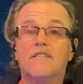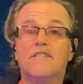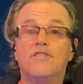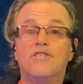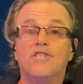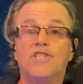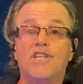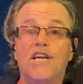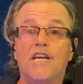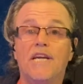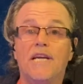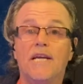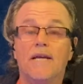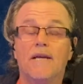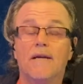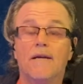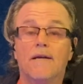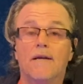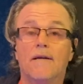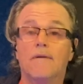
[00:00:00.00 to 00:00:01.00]
G,
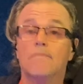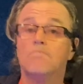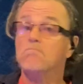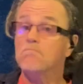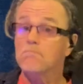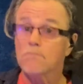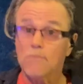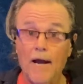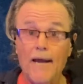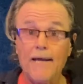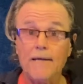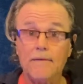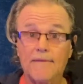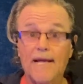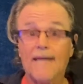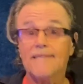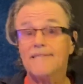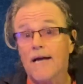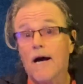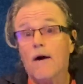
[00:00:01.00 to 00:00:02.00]
right?
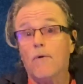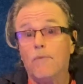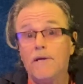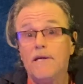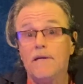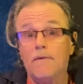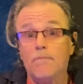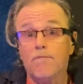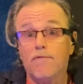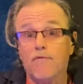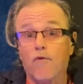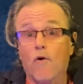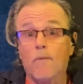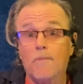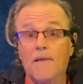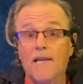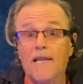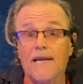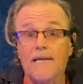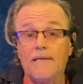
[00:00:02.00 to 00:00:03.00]
That's how we
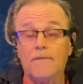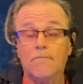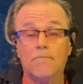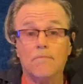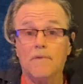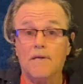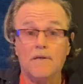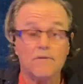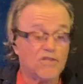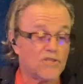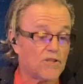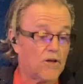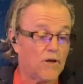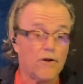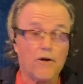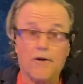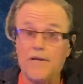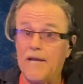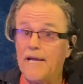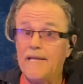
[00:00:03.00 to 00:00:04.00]
formulate, start
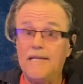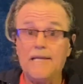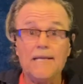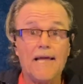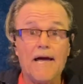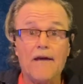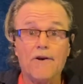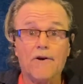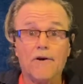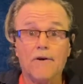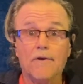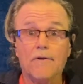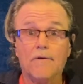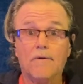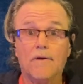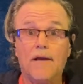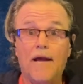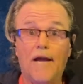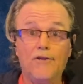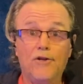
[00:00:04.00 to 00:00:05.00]
on any letter,
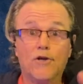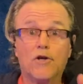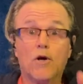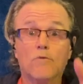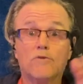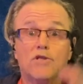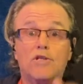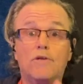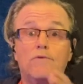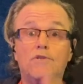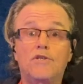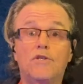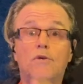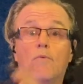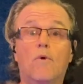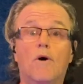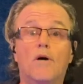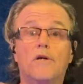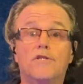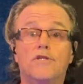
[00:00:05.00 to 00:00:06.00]
and you go 2, 2,
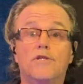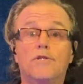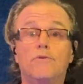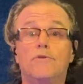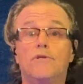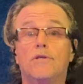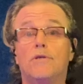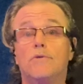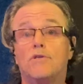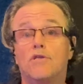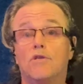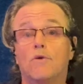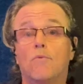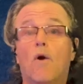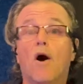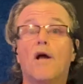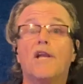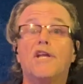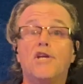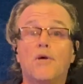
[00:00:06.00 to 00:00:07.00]
1, 2, 2, 2,
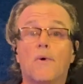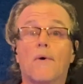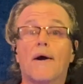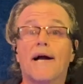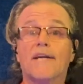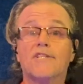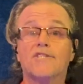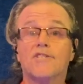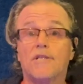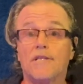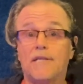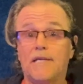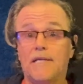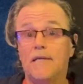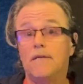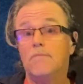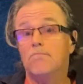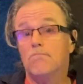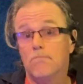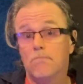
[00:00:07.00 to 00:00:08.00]
1, and you are
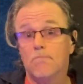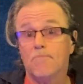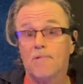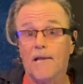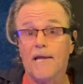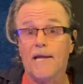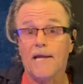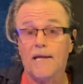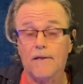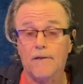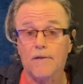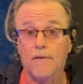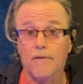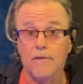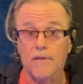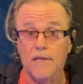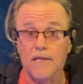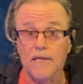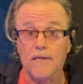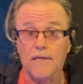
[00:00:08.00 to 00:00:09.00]
actually playing
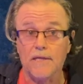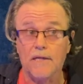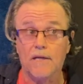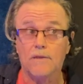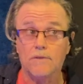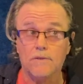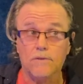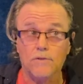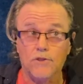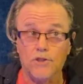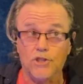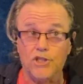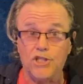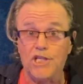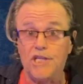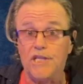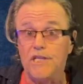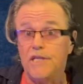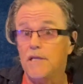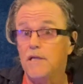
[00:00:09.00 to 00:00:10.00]
the
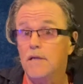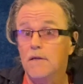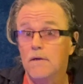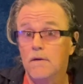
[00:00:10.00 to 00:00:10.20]
G